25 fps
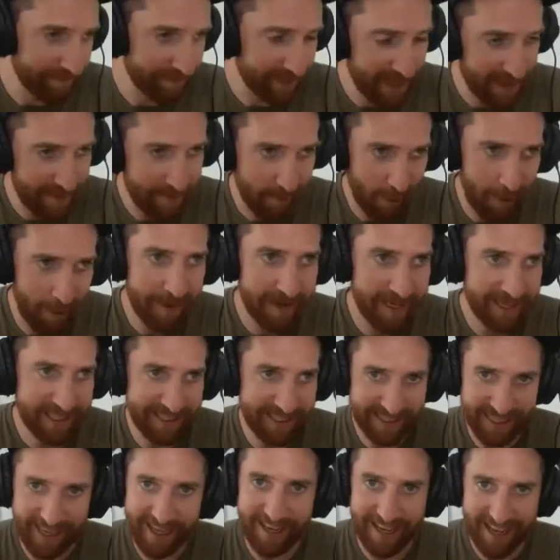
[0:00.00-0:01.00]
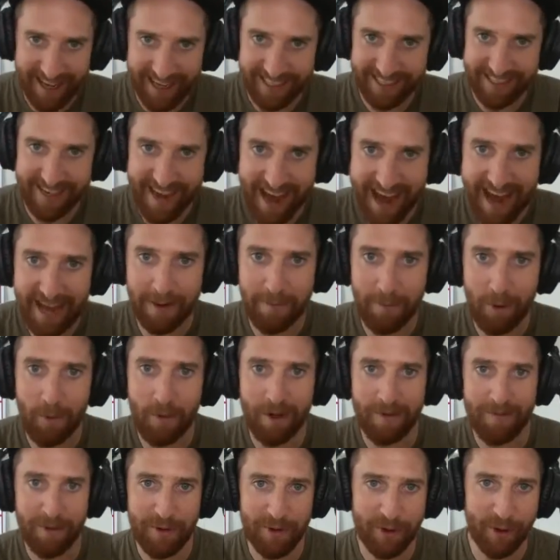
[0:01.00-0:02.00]
he probably still is an animal
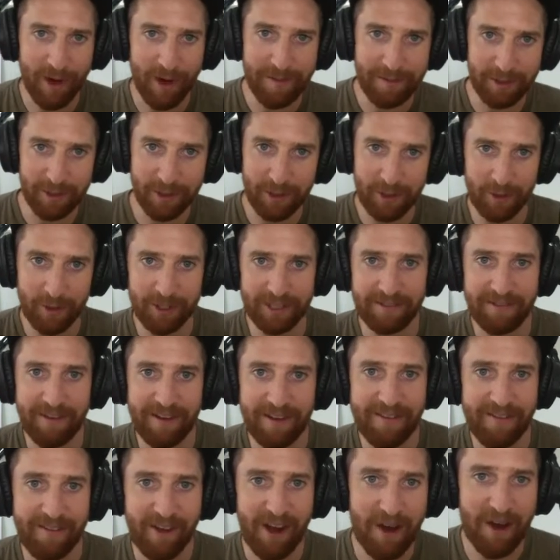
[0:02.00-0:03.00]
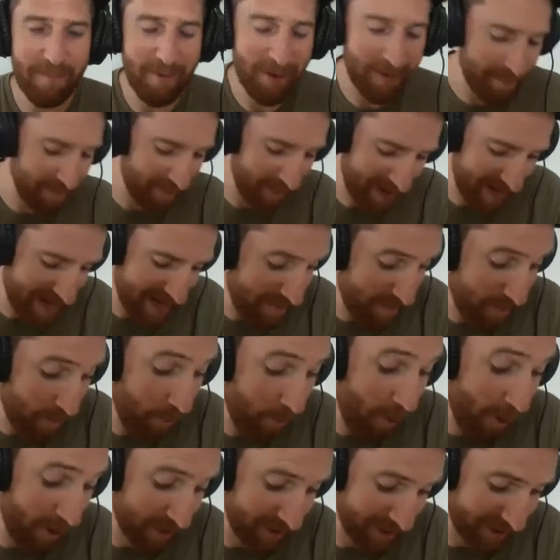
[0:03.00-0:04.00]
if you got him to a CrossFit environment, but he
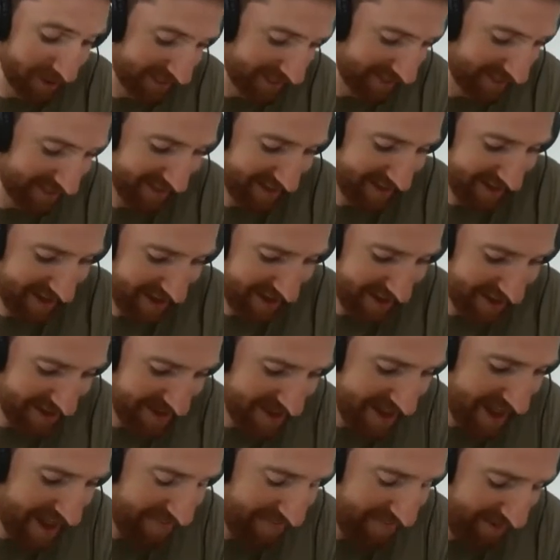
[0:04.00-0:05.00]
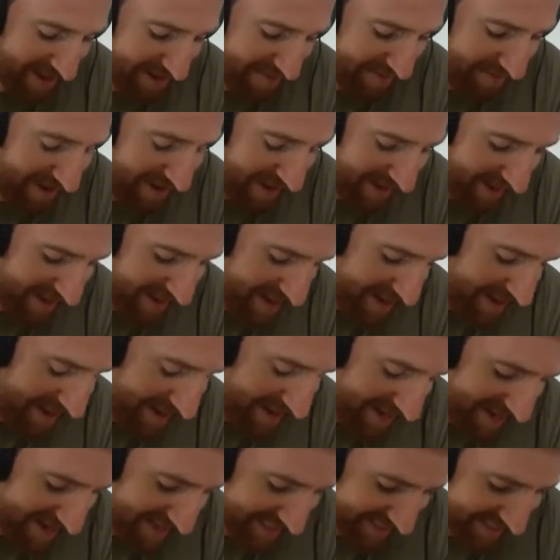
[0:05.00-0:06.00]
was definitely fitter than he
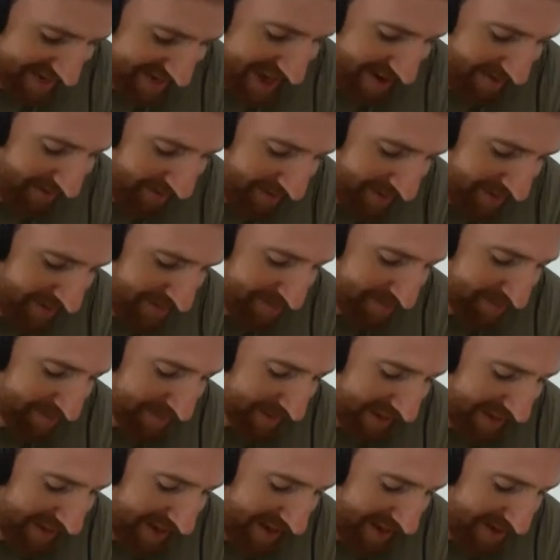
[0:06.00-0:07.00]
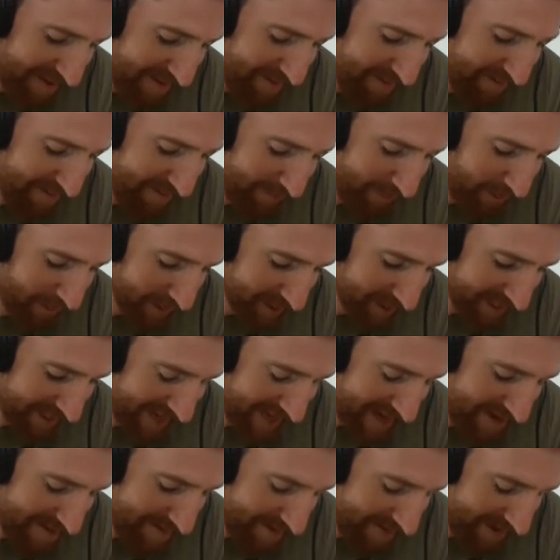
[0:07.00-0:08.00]
is now.
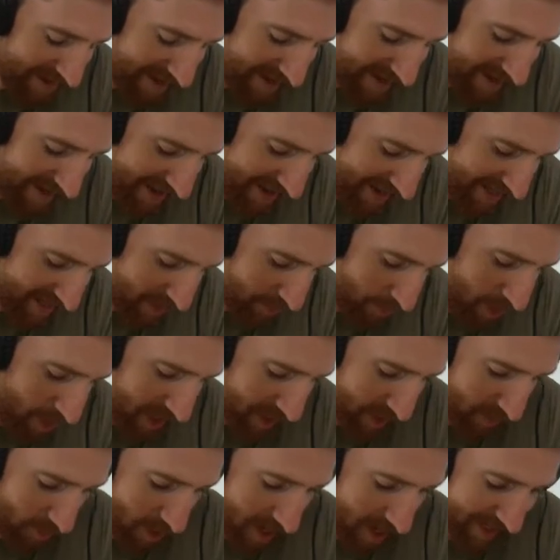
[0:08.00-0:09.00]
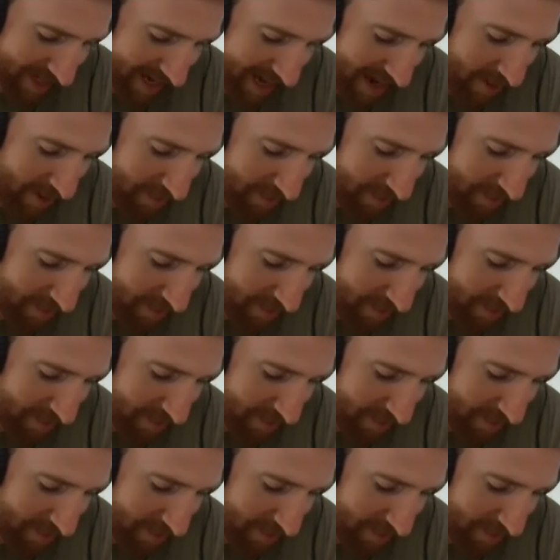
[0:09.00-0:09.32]
His worst workout.